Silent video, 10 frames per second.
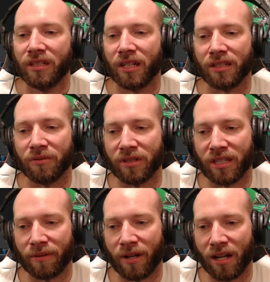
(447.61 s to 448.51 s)
and you wouldn't
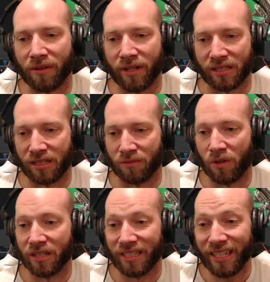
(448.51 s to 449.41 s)
think about it otherwise, because
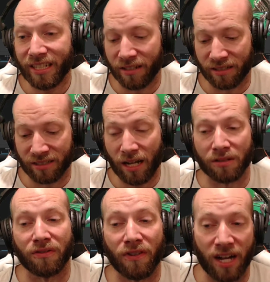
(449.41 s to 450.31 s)
while it's in here, it
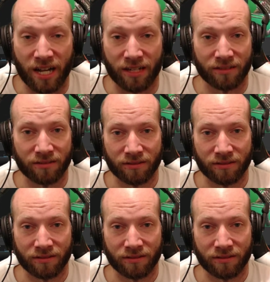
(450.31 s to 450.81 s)
sounds fine.